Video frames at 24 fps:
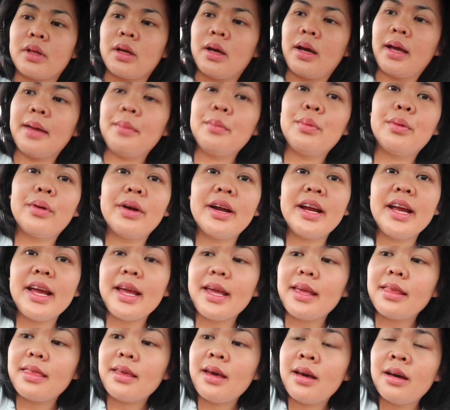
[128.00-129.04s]
I can
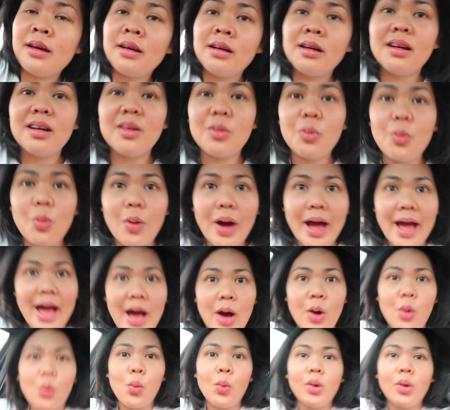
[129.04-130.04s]
breathe. Wow.